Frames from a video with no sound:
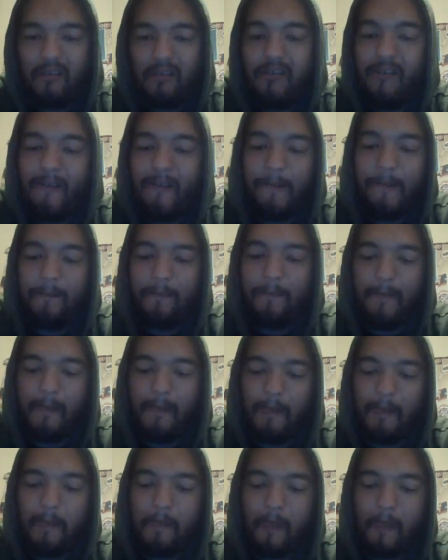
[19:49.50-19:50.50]
the
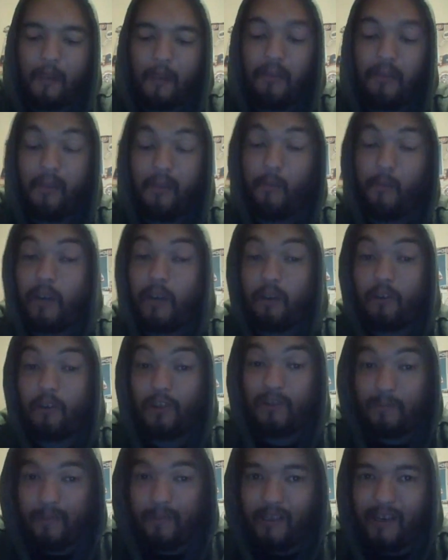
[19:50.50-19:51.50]

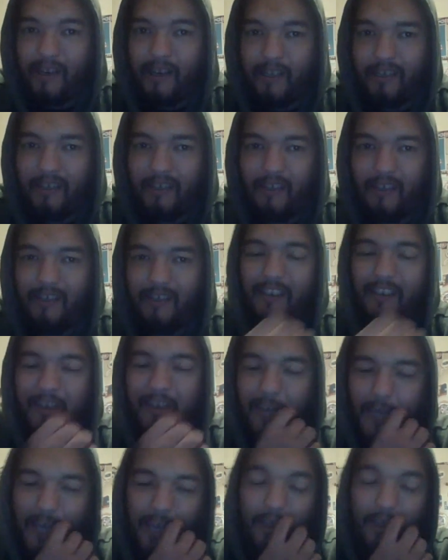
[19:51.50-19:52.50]
arena goes black.
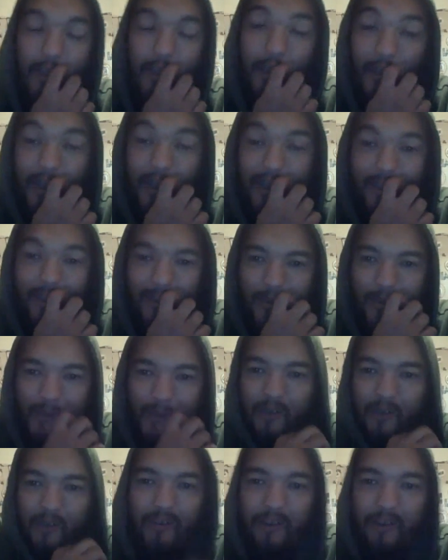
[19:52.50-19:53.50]
And the next
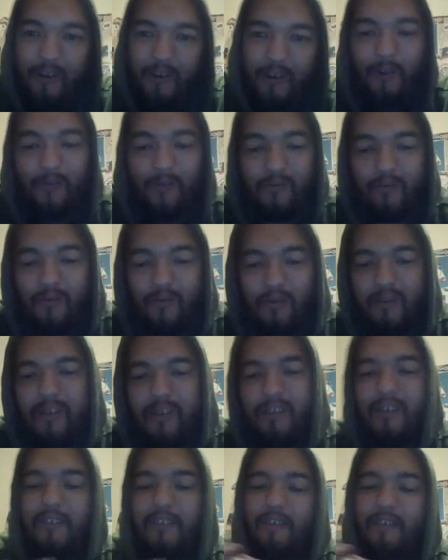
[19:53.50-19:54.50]
thing you know,
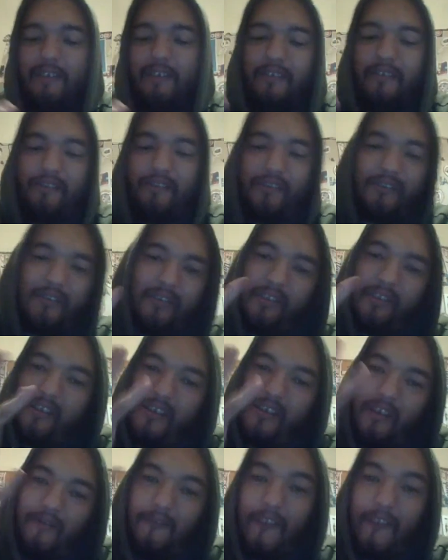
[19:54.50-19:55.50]
is you
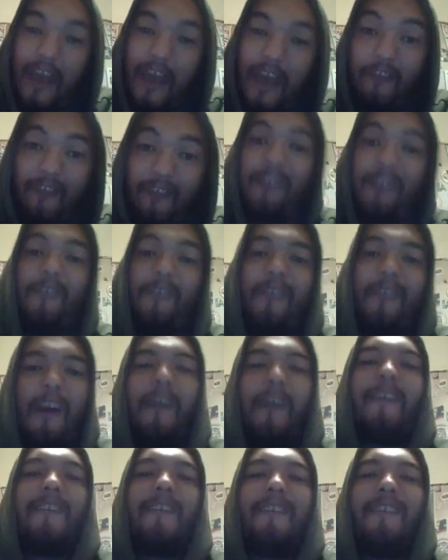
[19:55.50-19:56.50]
see a countdown
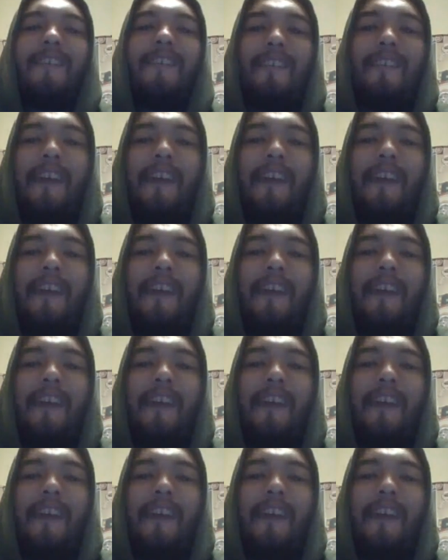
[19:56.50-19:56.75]
counter.